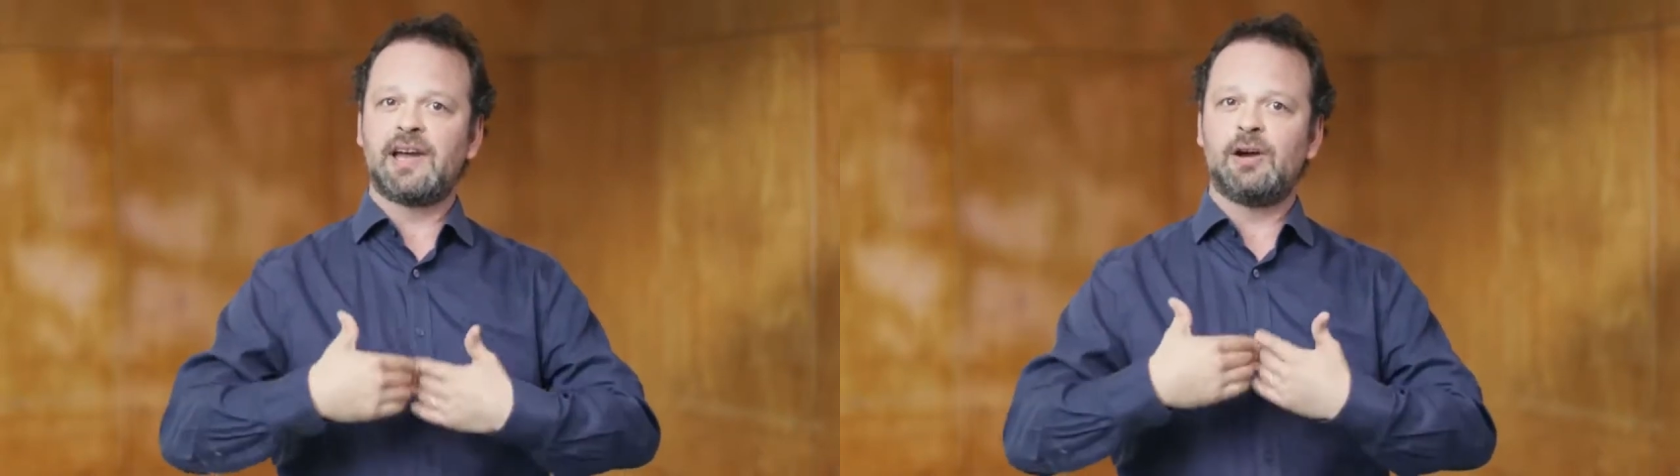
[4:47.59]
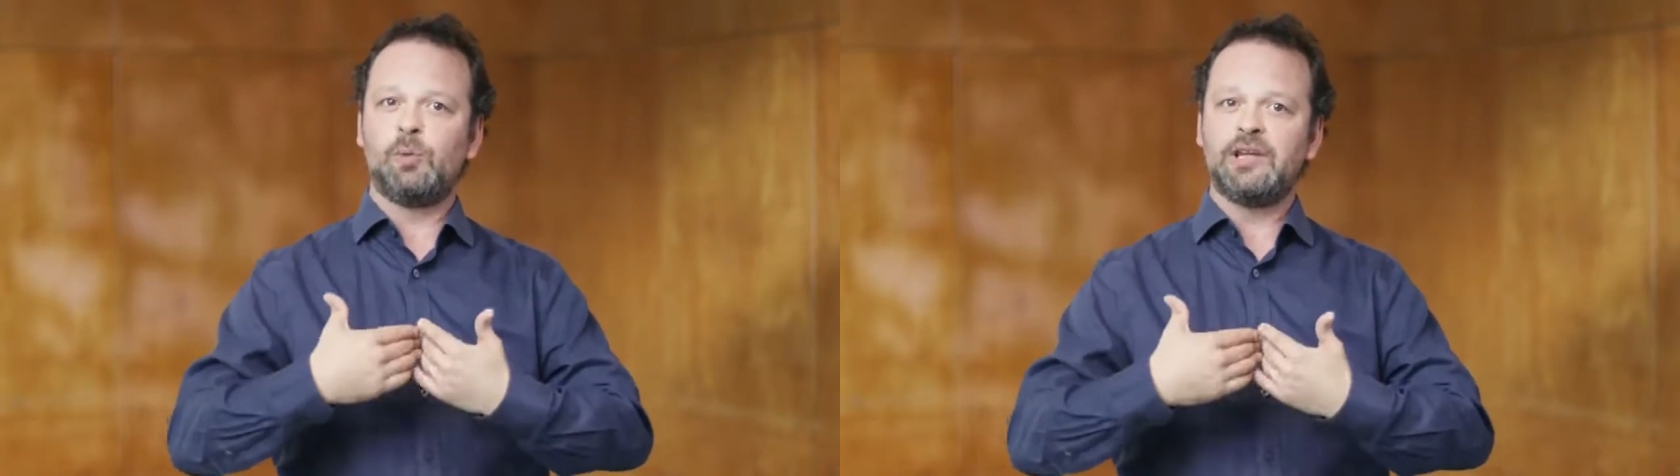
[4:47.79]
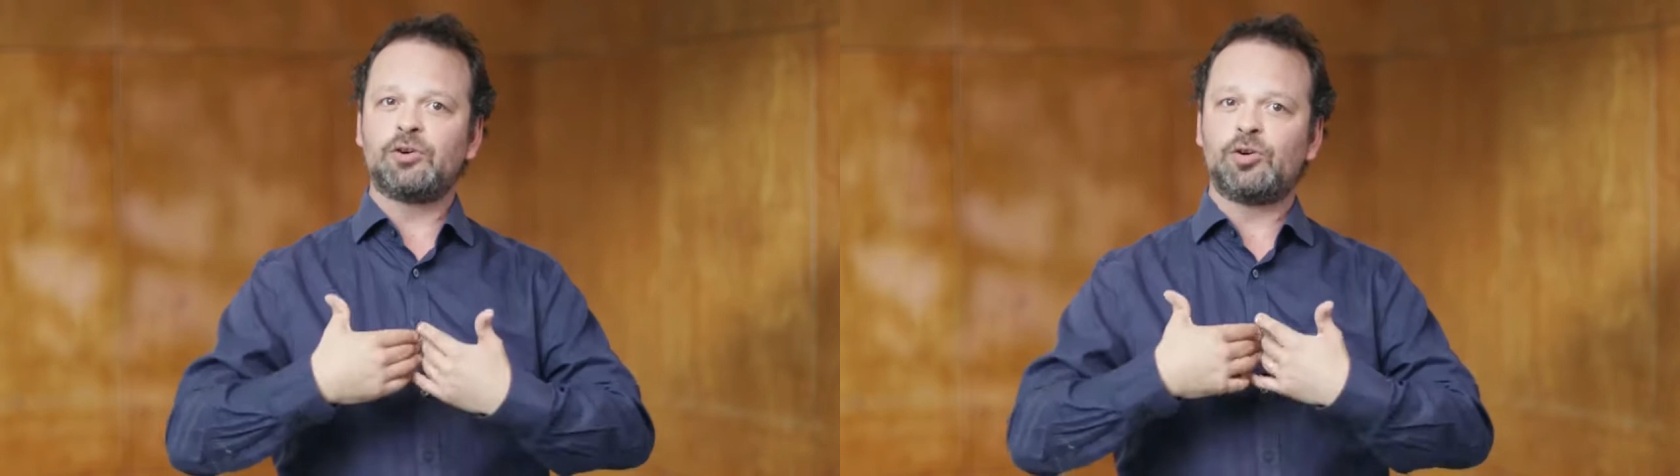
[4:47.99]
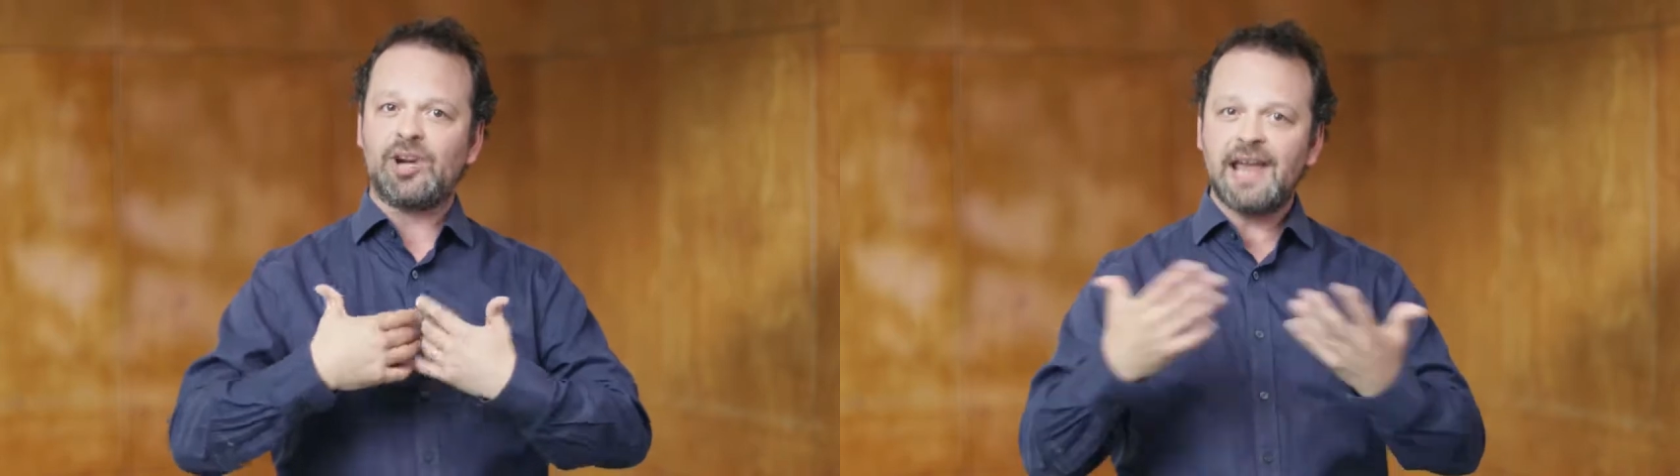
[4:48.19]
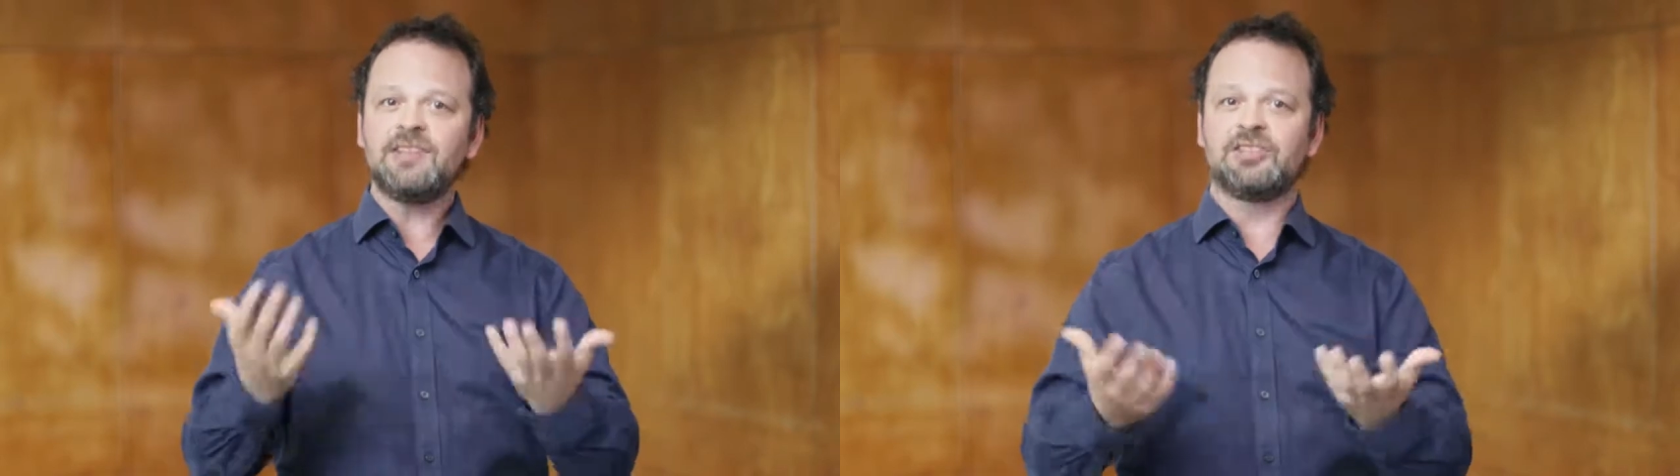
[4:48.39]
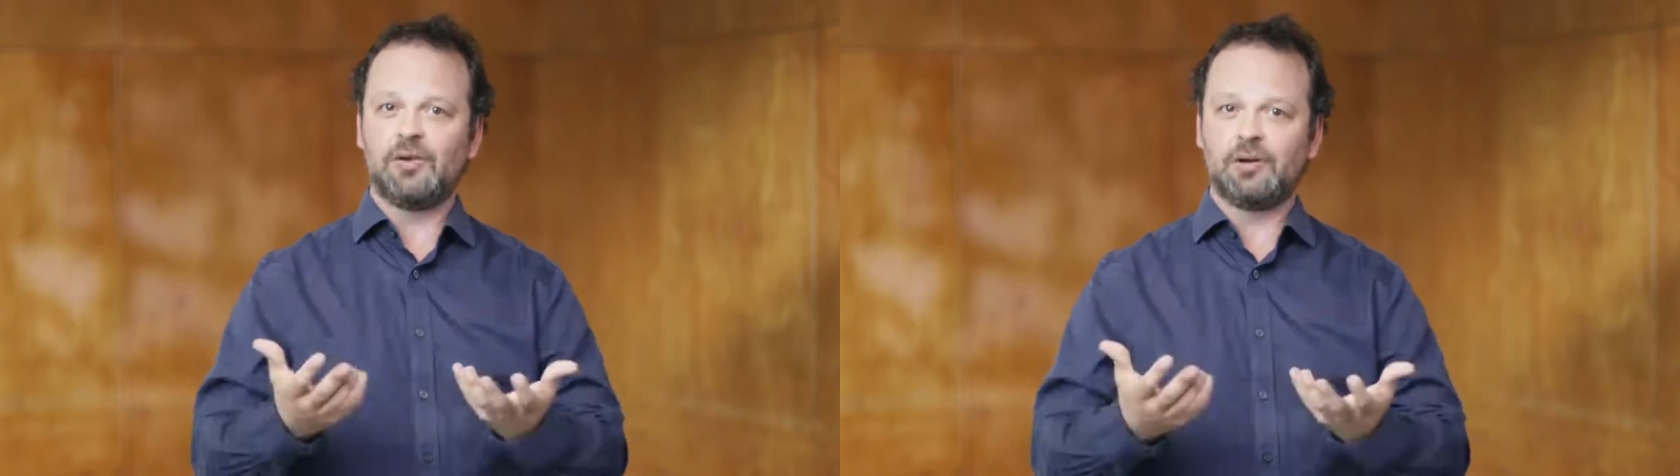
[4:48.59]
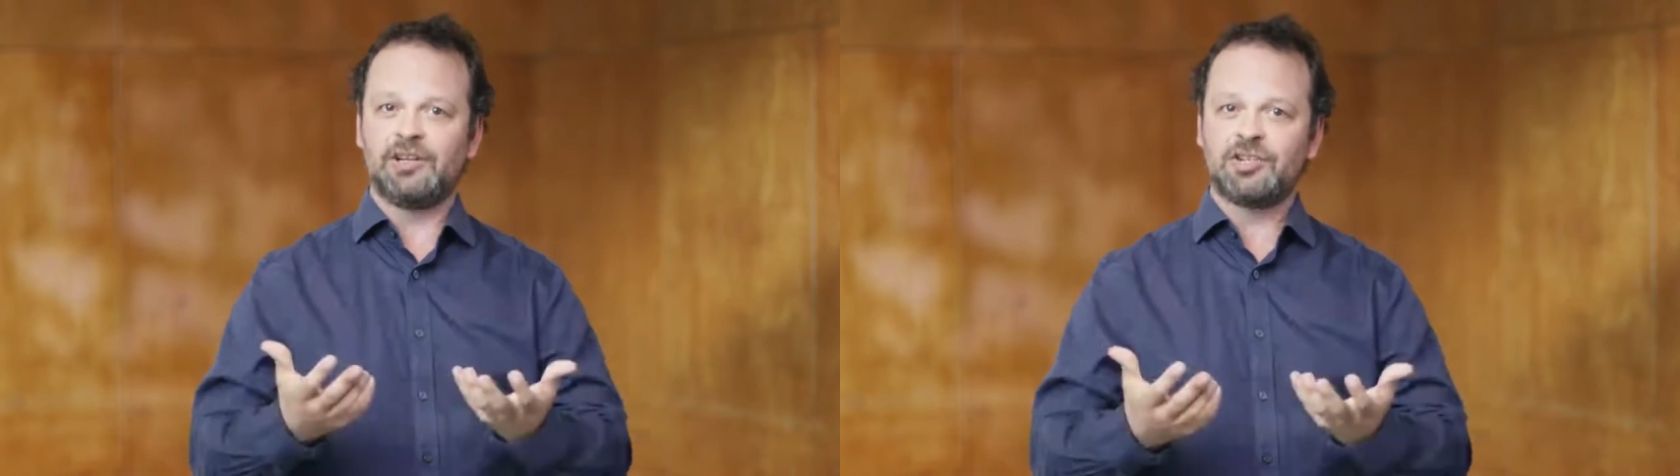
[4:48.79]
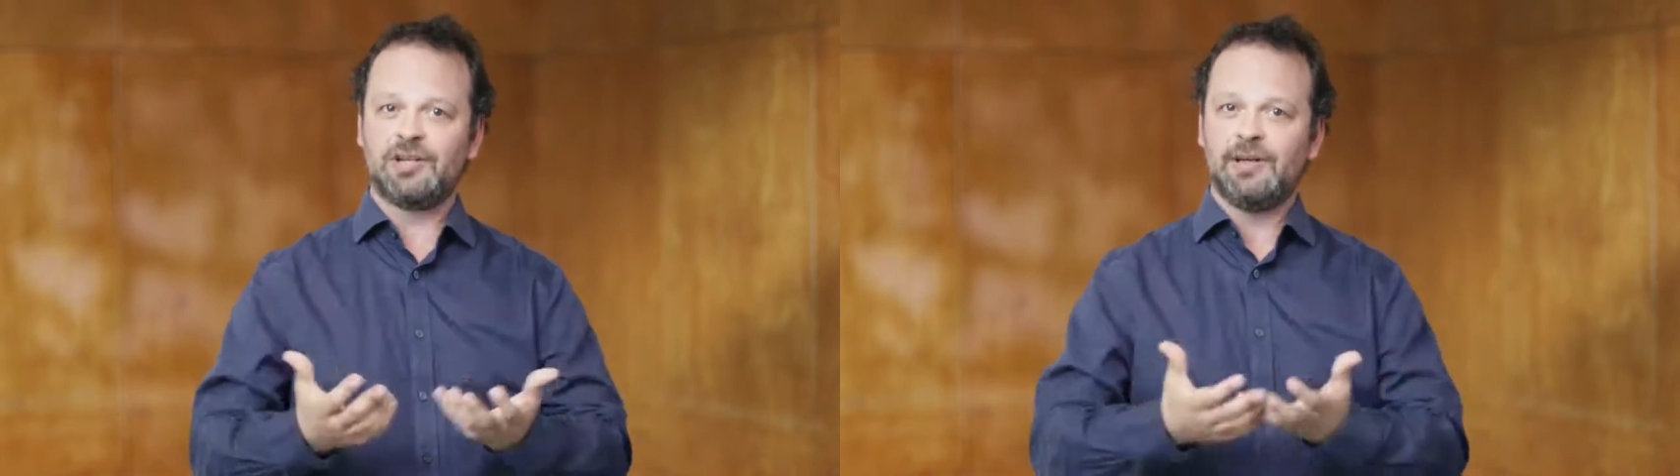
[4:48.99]
how we create
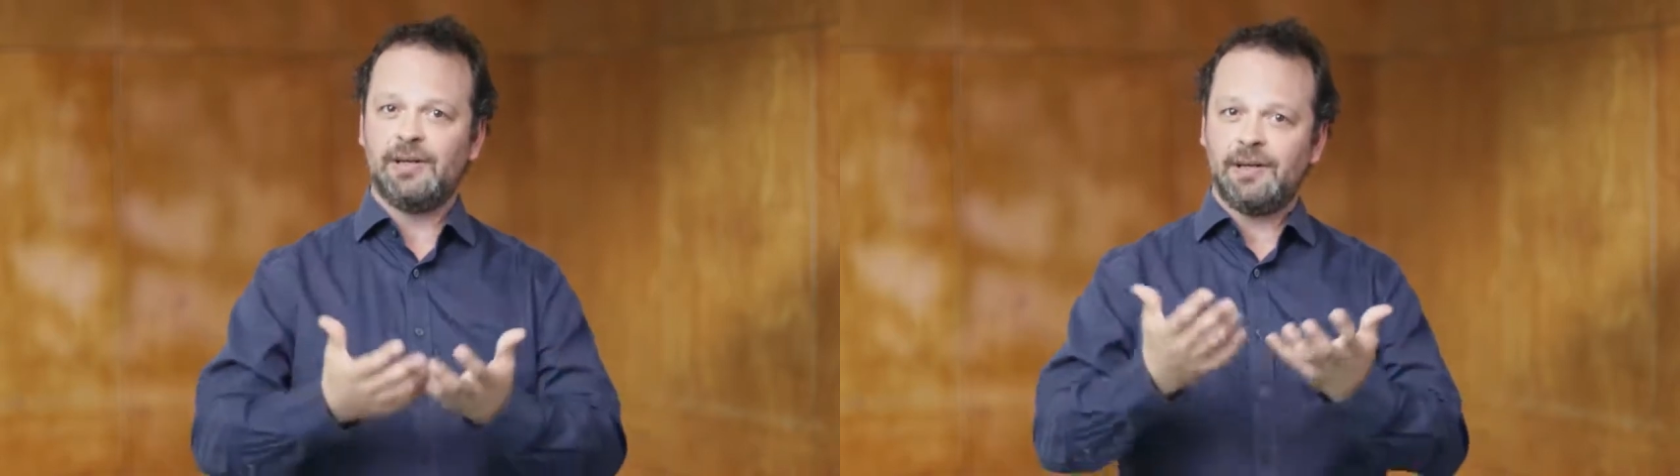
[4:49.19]
knowledge